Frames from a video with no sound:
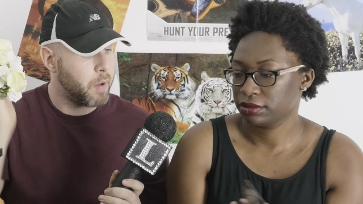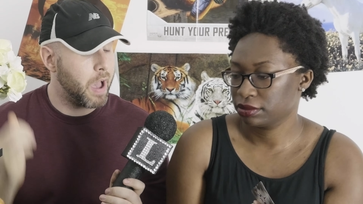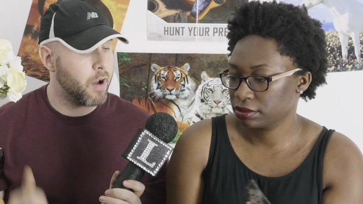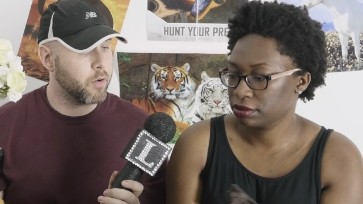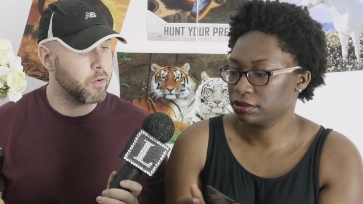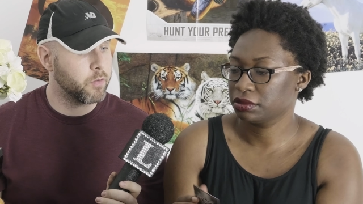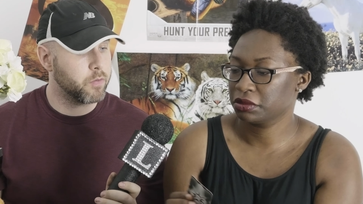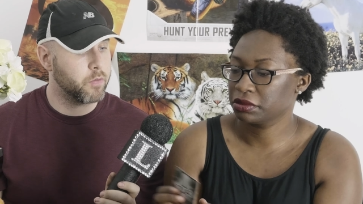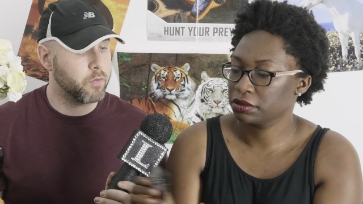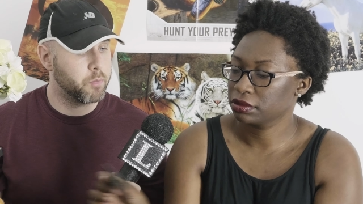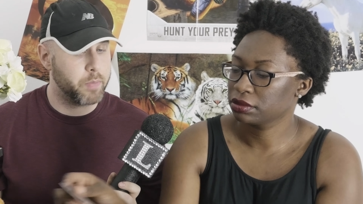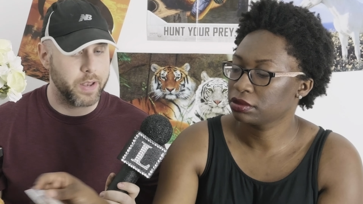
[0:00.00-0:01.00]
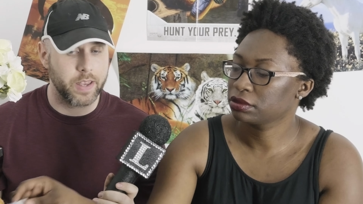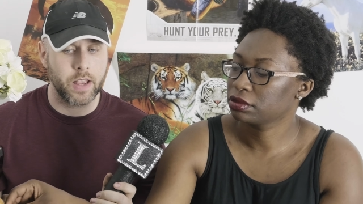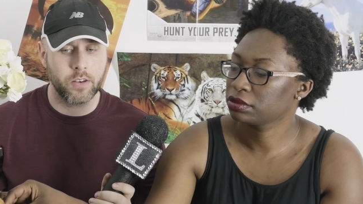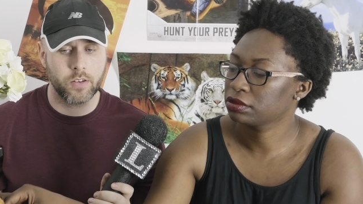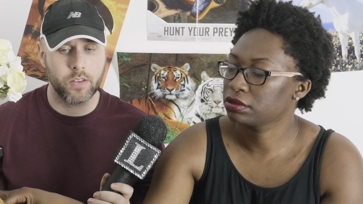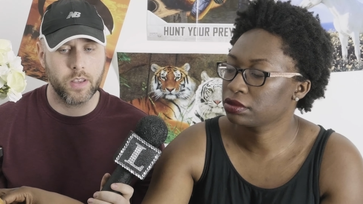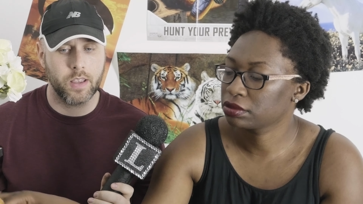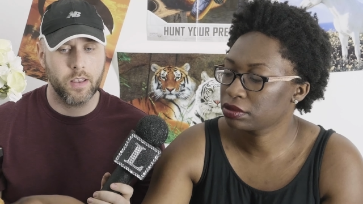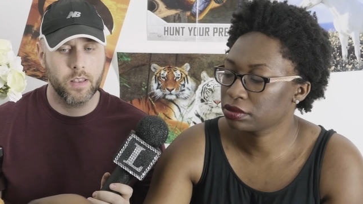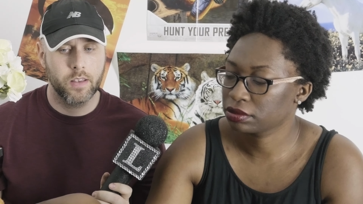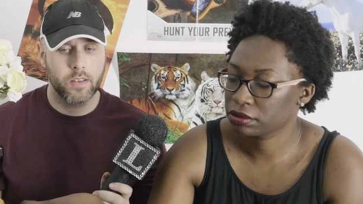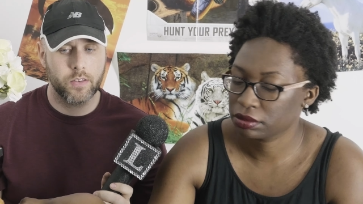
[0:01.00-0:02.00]
Speaker 1: powerful, potentially
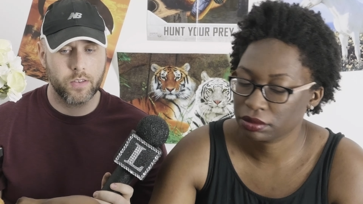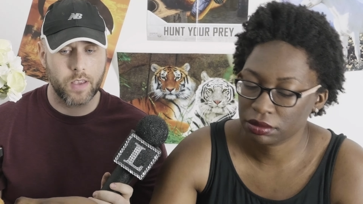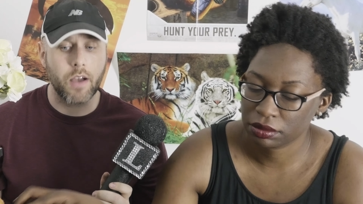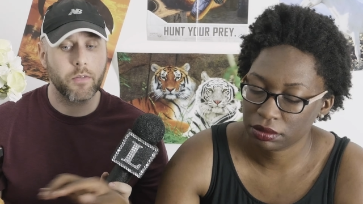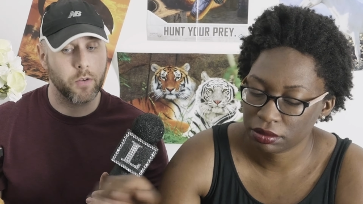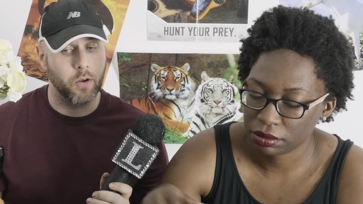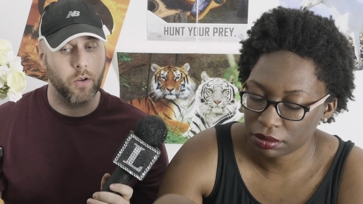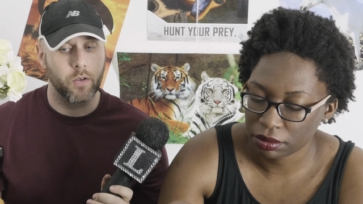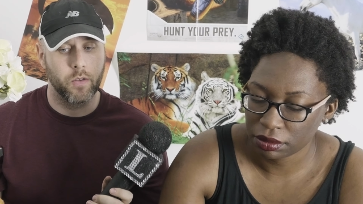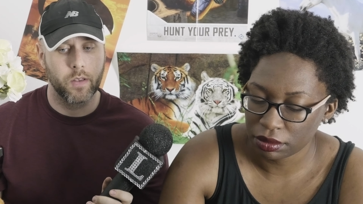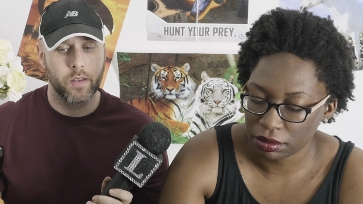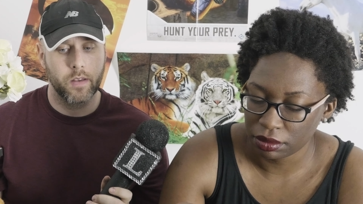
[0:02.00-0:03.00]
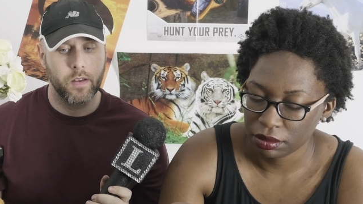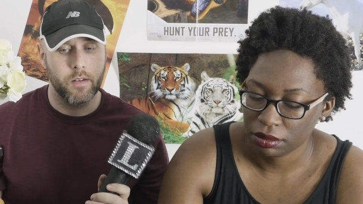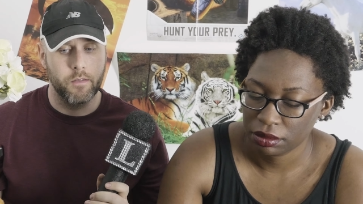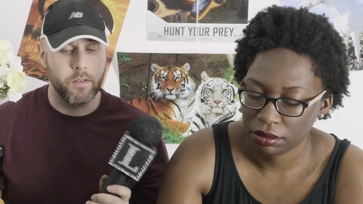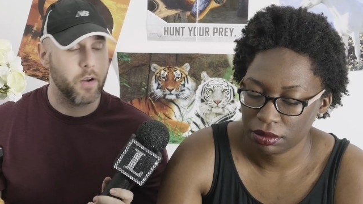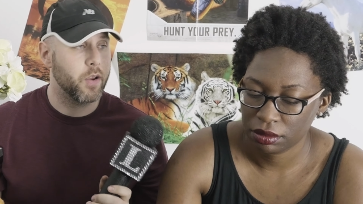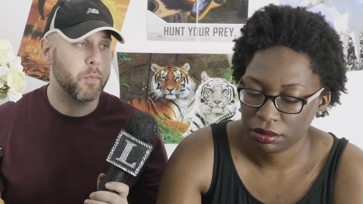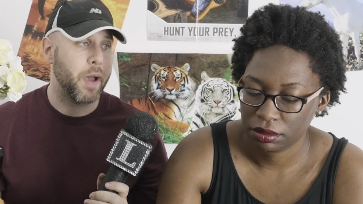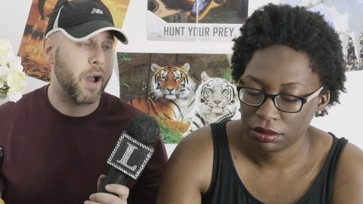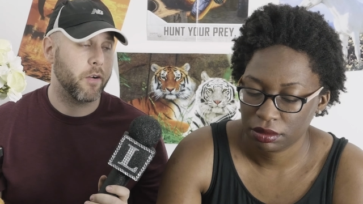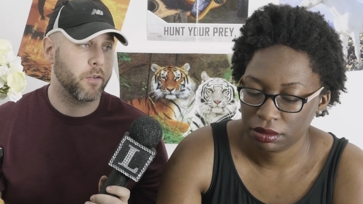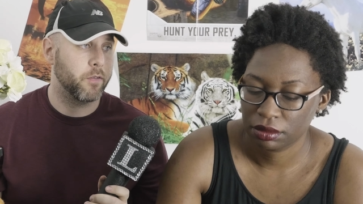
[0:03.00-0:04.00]
several very
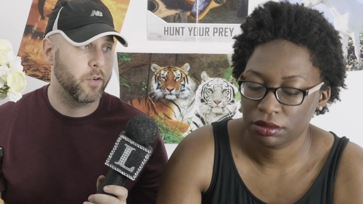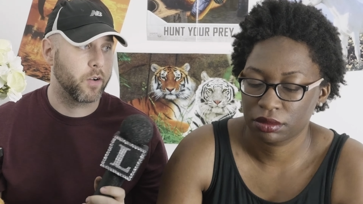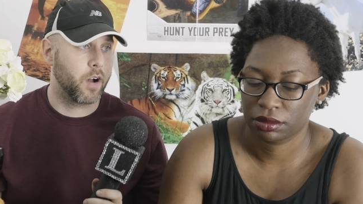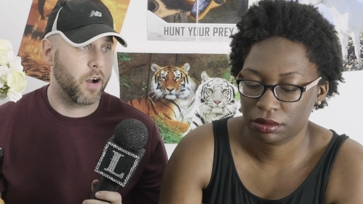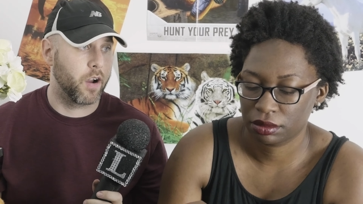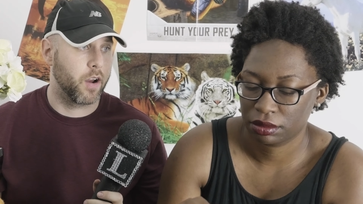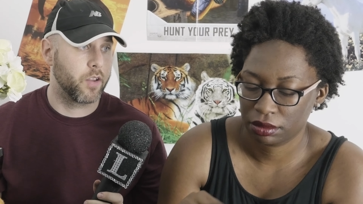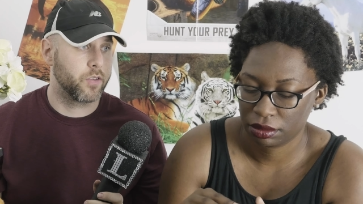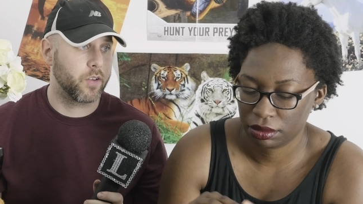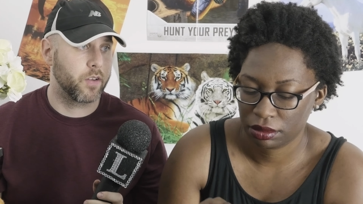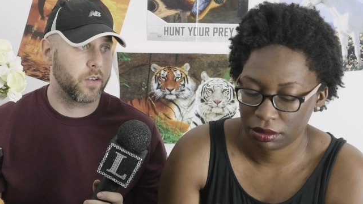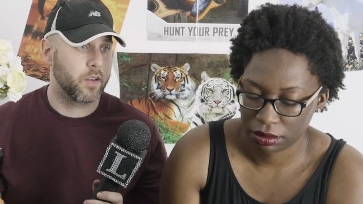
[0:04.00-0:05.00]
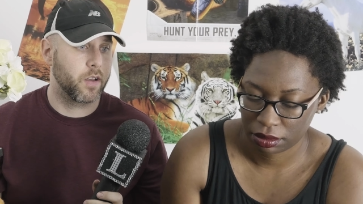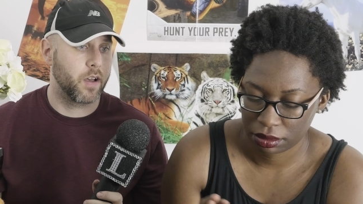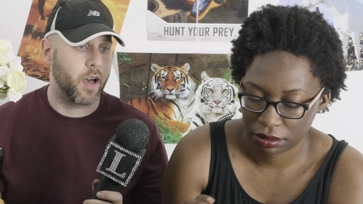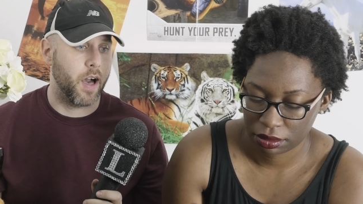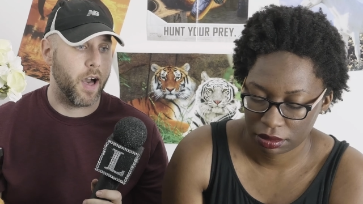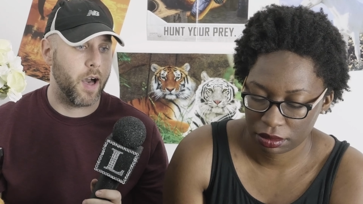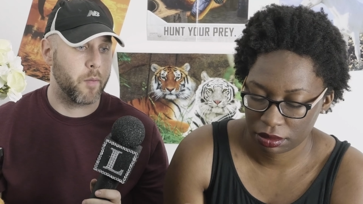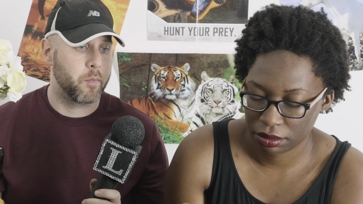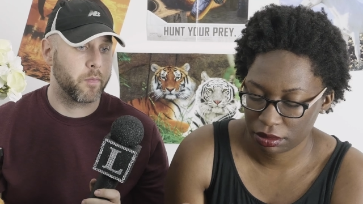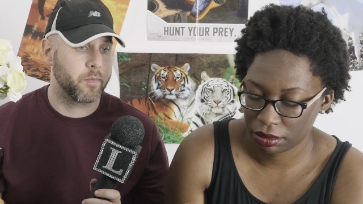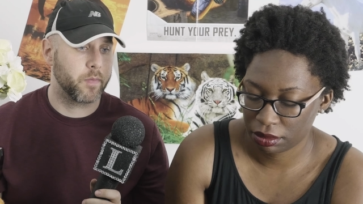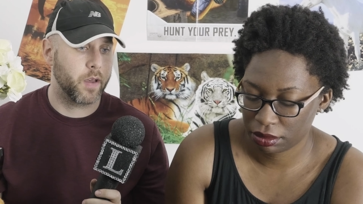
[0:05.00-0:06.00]
powerful cards
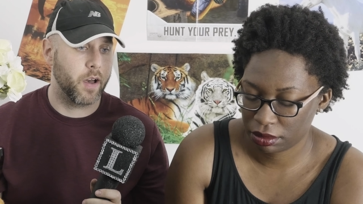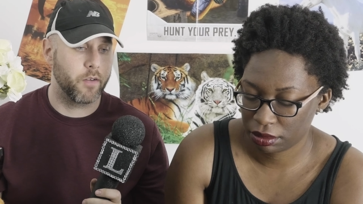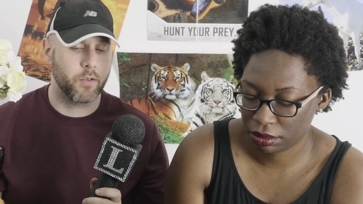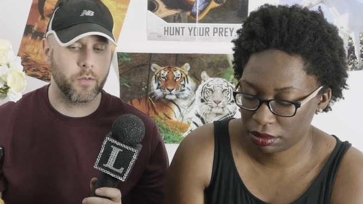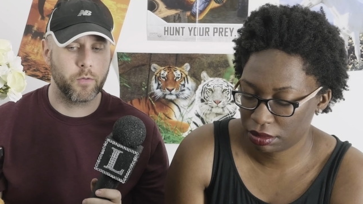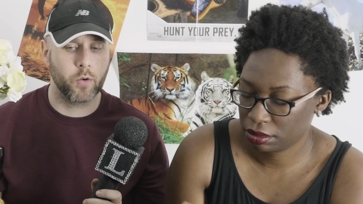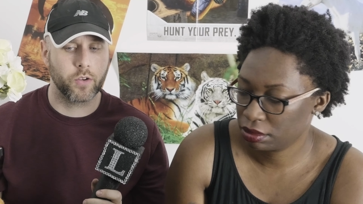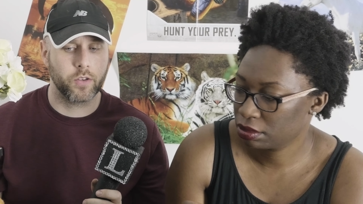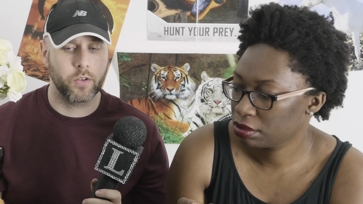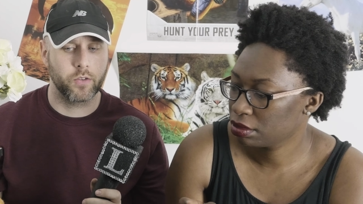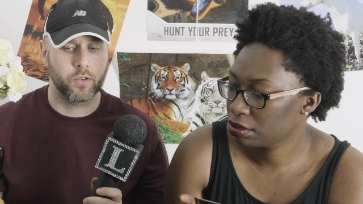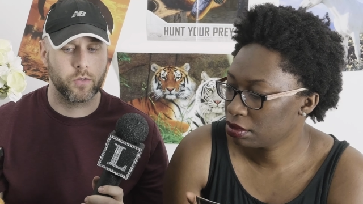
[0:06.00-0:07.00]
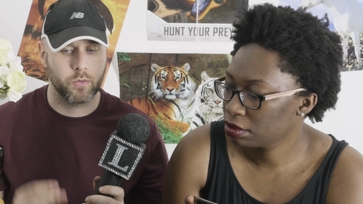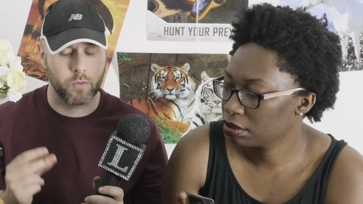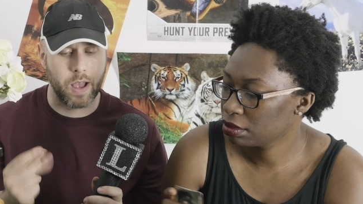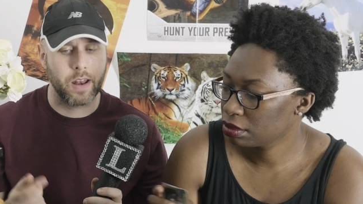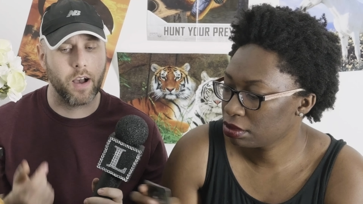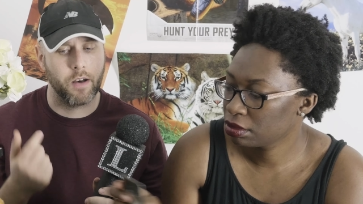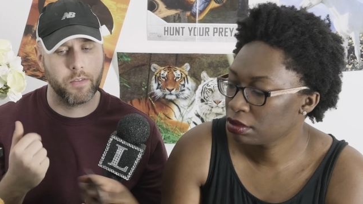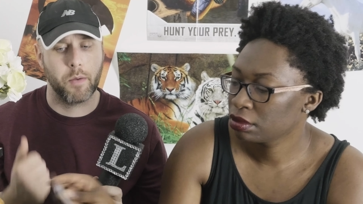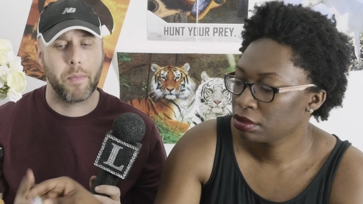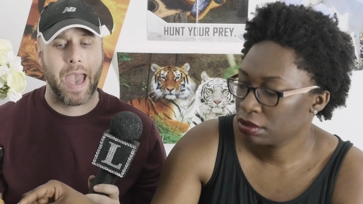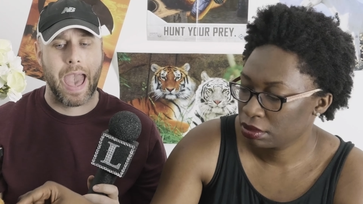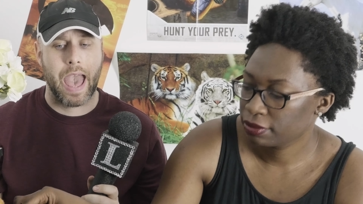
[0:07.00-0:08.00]
um, of your force users right off
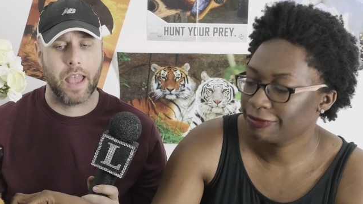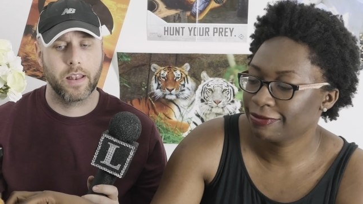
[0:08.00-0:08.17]
the bat.